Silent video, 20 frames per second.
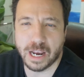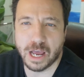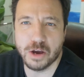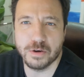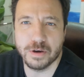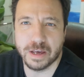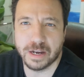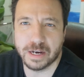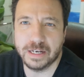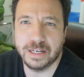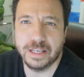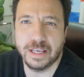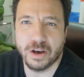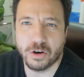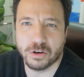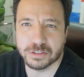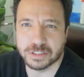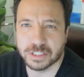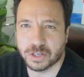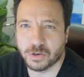lower, and
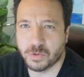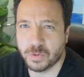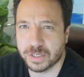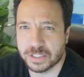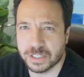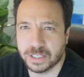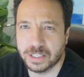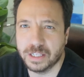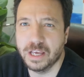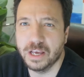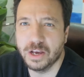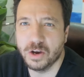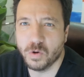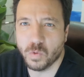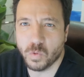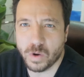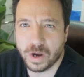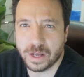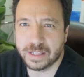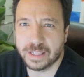he asked the question,
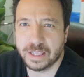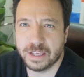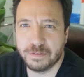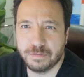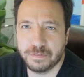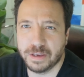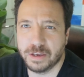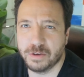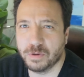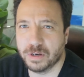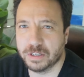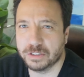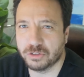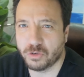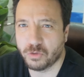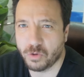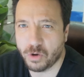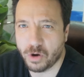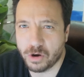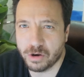what if he
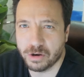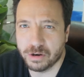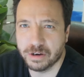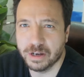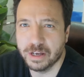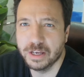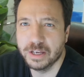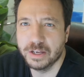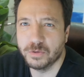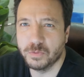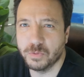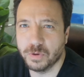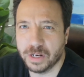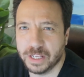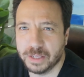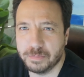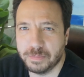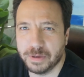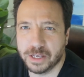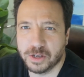was wrong?
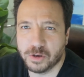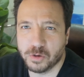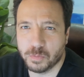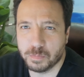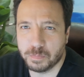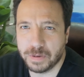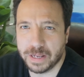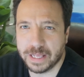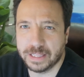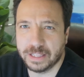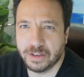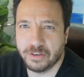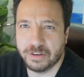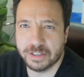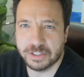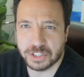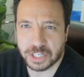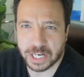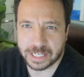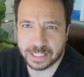Will he be completely
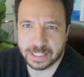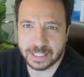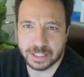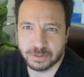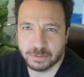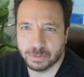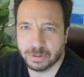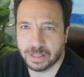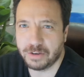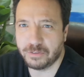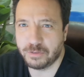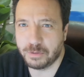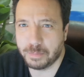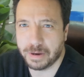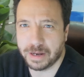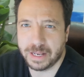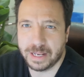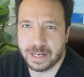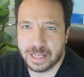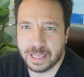rejected? Will
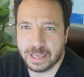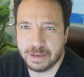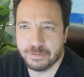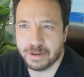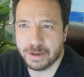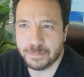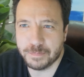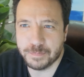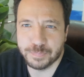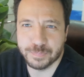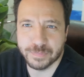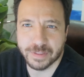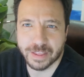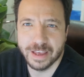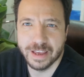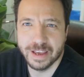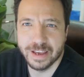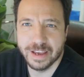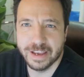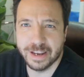everybody leave him?
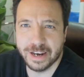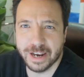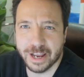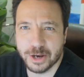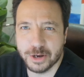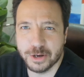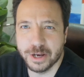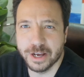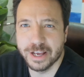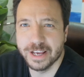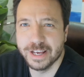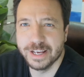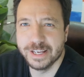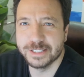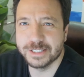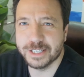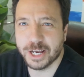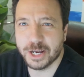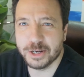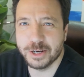You know,
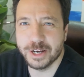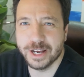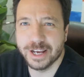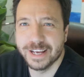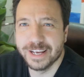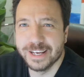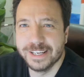so